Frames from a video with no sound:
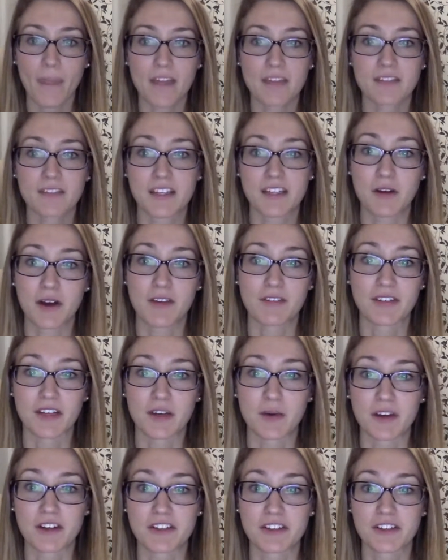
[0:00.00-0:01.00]
Did you have any
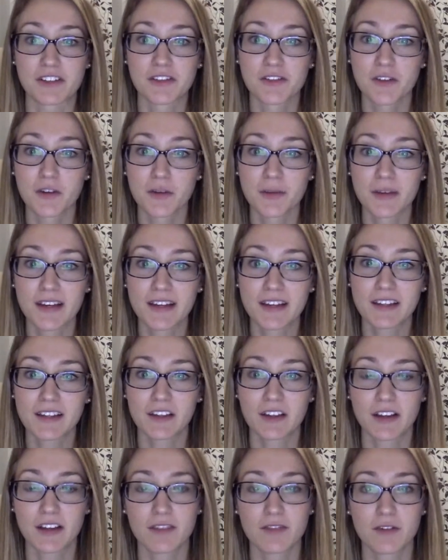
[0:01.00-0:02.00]
questions for me?
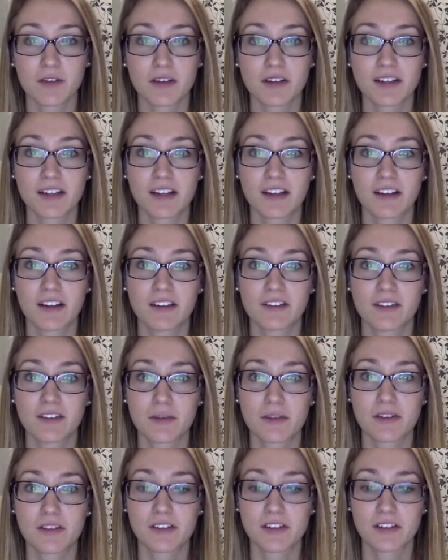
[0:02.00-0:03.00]
Looking forward to hearing
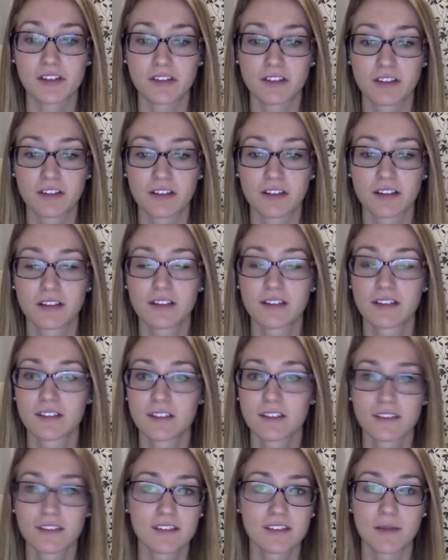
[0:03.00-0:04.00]
from you soon."
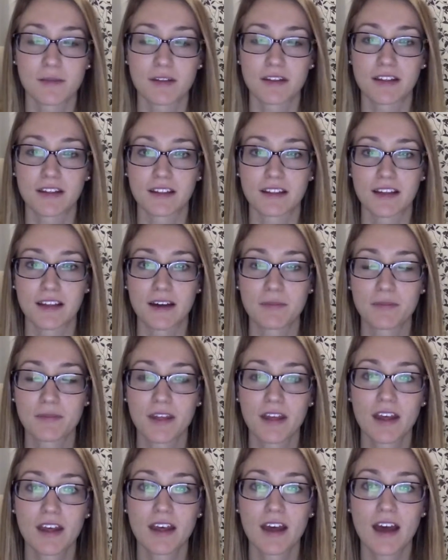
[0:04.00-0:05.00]
Something like that.
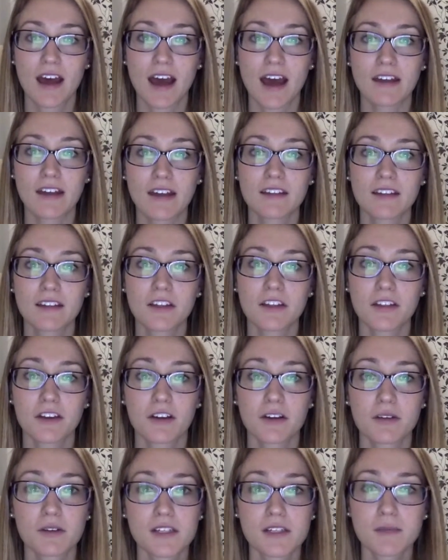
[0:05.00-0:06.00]
And then the
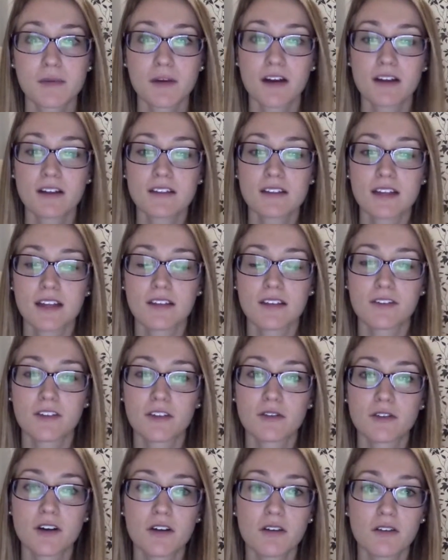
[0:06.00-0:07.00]
third response, if
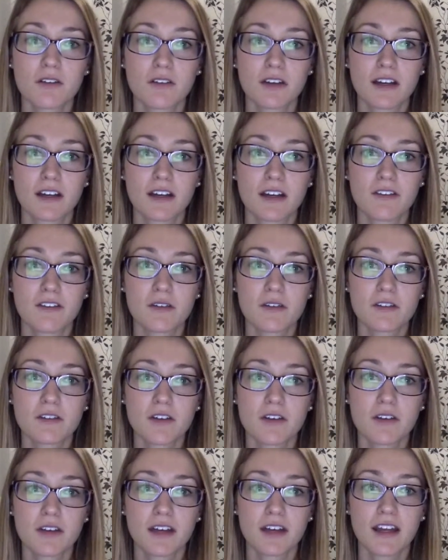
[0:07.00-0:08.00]
you
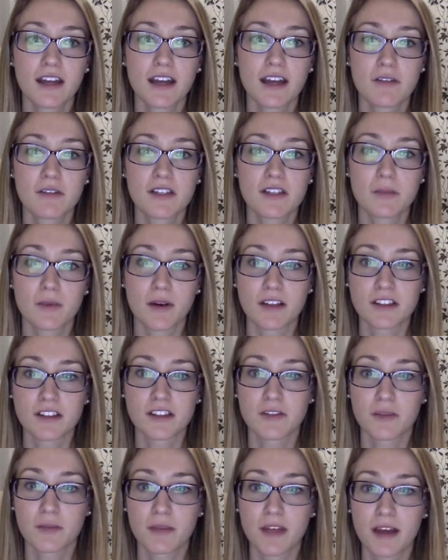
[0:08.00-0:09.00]
don't get a
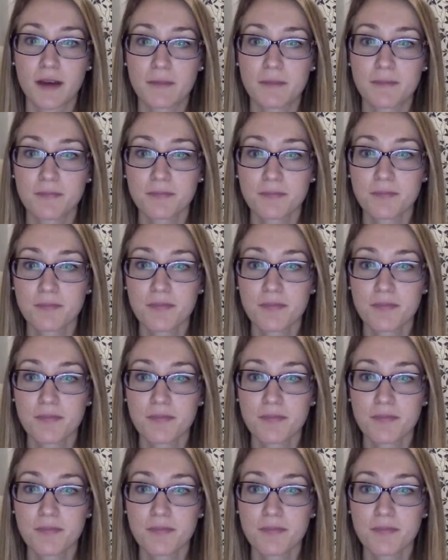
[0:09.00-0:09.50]
response from them